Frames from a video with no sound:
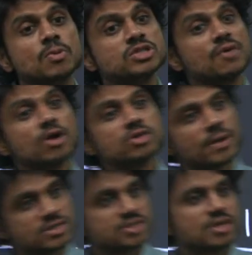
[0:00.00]
they want to
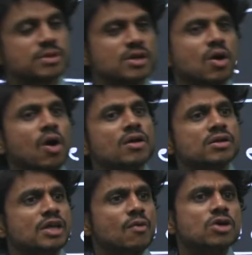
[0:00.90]
purchase something or
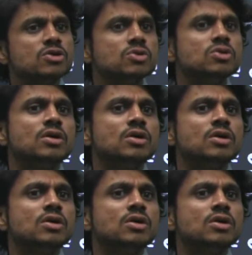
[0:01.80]
they want to